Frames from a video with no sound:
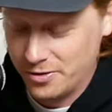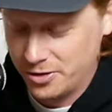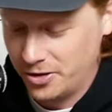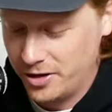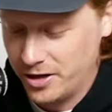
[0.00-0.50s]
or
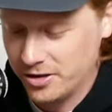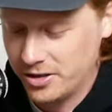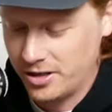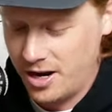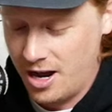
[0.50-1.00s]
so
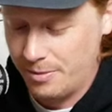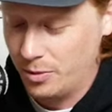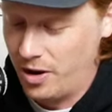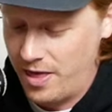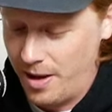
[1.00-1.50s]
years, um, and
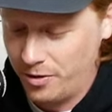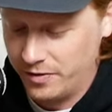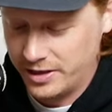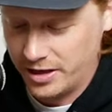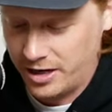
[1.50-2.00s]
when that
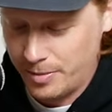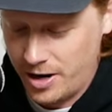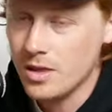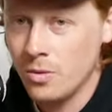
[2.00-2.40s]
movie's going to come out.